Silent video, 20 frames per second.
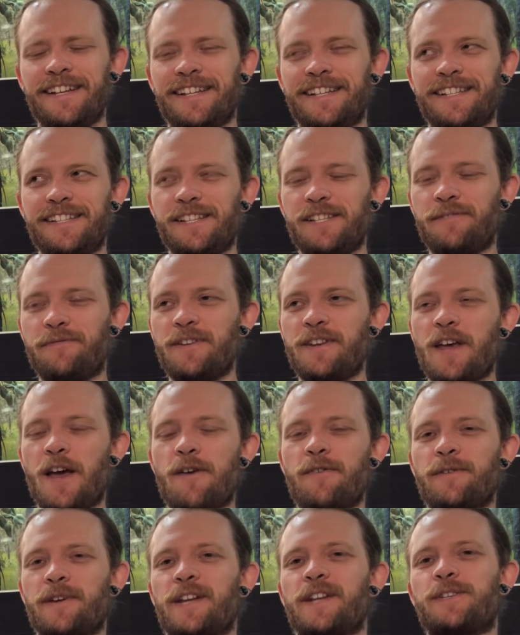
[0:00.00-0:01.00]
In this video
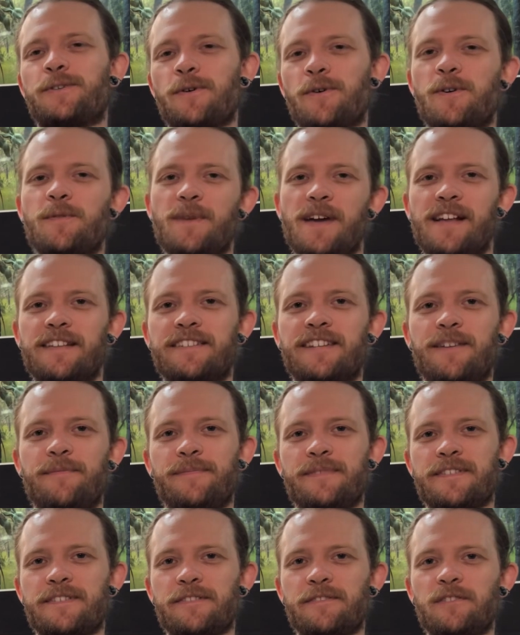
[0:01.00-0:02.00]
we're going to talk about
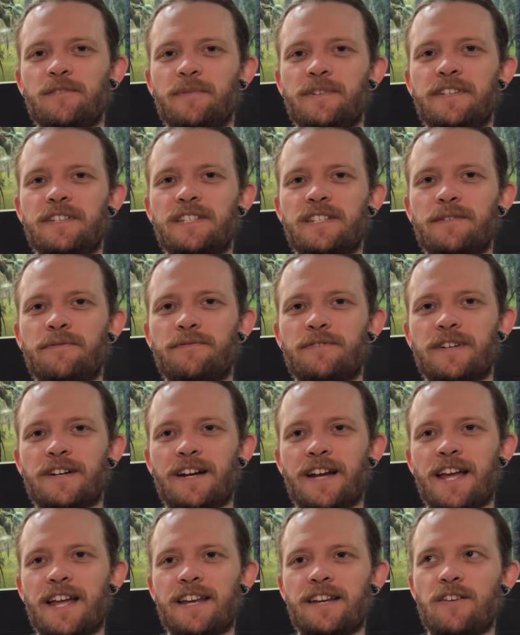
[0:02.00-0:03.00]
something that's a little bit
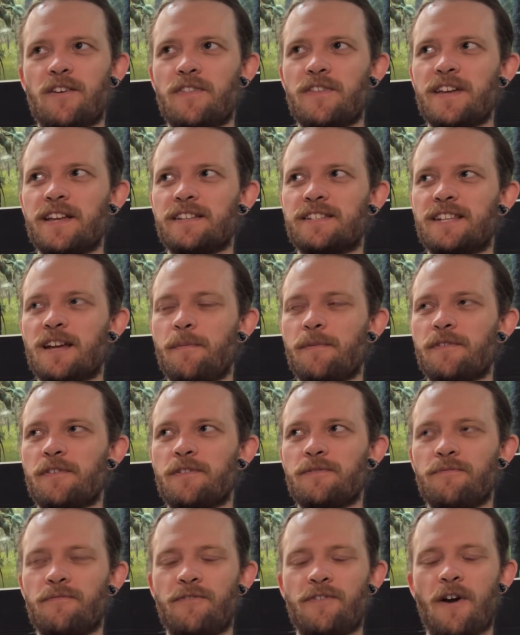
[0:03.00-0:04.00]
different, and I think it's something
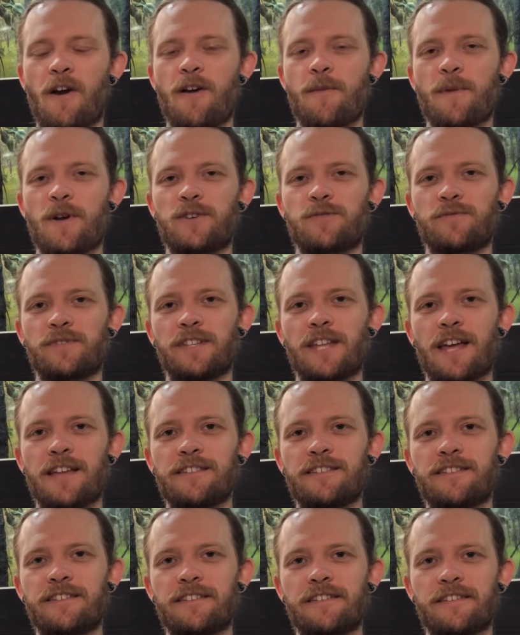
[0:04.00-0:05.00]
that very much
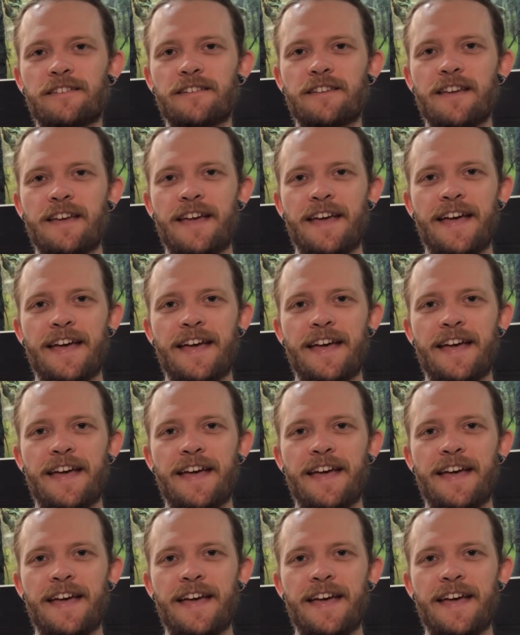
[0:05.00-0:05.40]
relates to